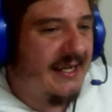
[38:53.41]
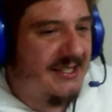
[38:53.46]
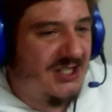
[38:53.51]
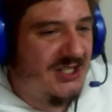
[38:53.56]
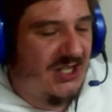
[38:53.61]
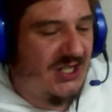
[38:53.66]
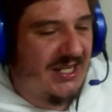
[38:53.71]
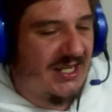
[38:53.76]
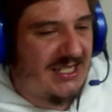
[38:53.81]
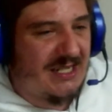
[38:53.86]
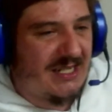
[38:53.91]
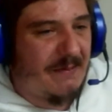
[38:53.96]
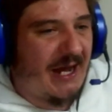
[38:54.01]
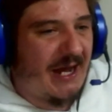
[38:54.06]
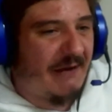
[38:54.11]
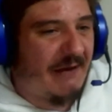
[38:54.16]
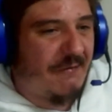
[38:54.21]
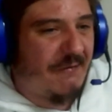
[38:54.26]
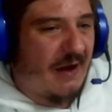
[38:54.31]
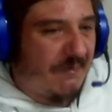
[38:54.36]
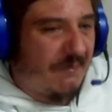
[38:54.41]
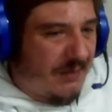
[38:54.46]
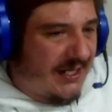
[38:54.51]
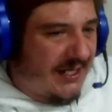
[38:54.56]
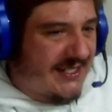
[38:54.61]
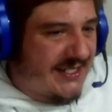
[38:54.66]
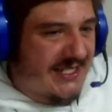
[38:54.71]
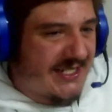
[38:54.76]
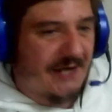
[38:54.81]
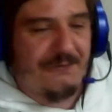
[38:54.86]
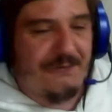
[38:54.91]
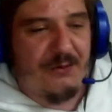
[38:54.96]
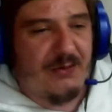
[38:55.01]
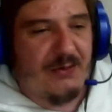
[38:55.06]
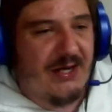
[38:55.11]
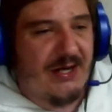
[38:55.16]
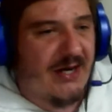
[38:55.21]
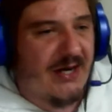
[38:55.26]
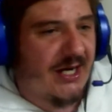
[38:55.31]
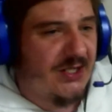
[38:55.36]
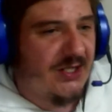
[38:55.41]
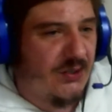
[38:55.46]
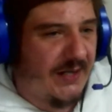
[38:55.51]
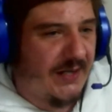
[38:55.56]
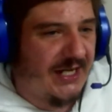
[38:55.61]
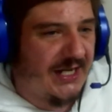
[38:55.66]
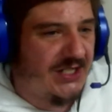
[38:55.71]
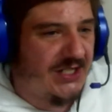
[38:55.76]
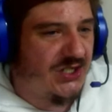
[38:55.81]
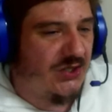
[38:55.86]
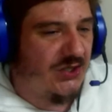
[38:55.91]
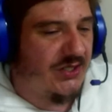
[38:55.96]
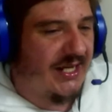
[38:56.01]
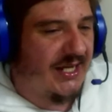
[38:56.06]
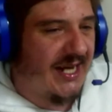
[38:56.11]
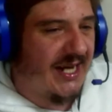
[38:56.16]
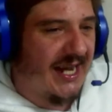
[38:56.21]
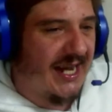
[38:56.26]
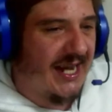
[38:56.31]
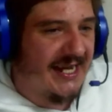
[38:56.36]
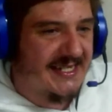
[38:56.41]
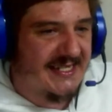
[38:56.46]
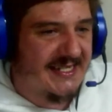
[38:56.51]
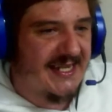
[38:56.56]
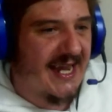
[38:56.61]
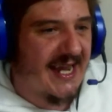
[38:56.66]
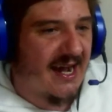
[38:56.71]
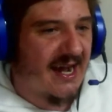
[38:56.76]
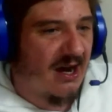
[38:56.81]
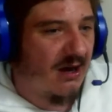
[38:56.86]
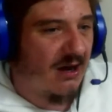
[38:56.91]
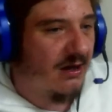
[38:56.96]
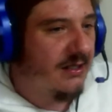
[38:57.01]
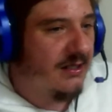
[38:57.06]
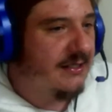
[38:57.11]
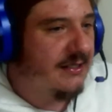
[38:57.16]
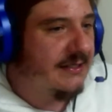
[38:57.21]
Just about 5 meters out from the road 22. The Lions now.